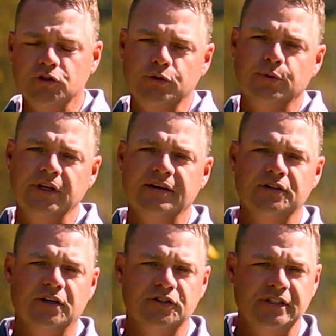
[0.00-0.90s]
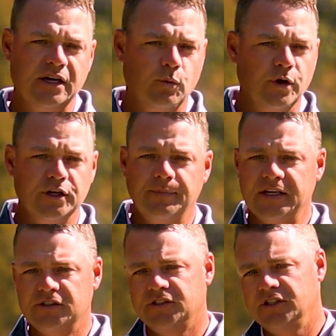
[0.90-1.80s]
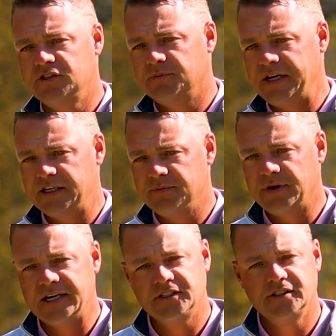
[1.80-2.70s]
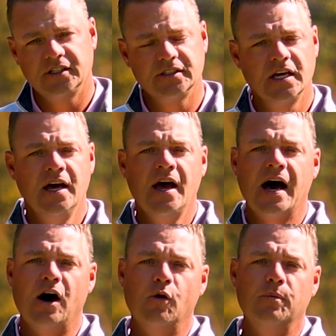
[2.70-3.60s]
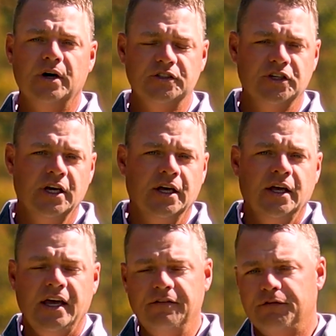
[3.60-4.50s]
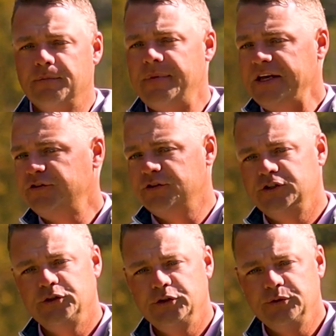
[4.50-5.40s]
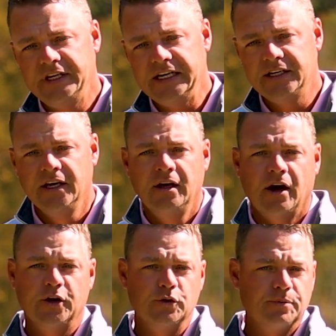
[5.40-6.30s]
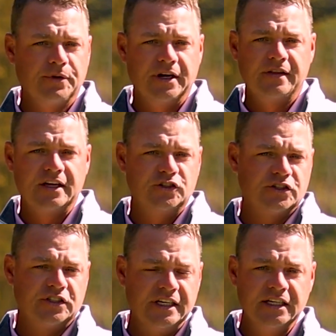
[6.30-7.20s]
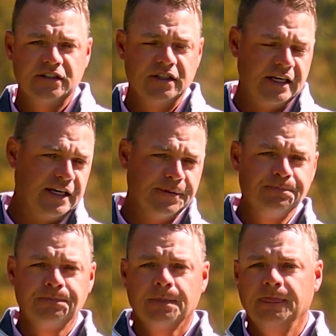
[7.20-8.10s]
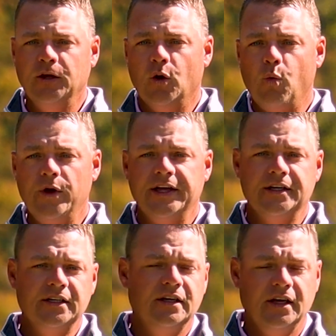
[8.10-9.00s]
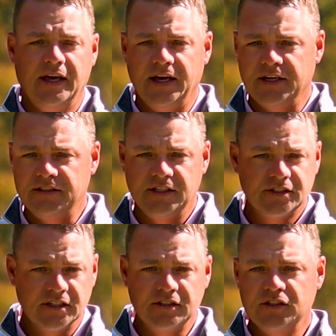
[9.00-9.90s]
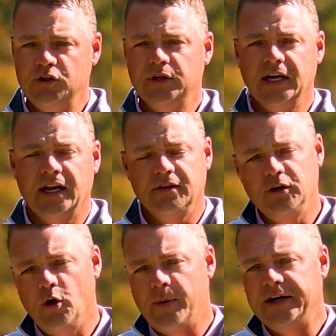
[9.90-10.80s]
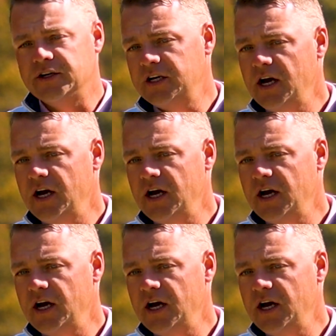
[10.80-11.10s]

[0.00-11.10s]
So you really have to understand what your best decision-making process is. How much information do you need? Are you the player that just needs the, wind and distance and you kind of go by your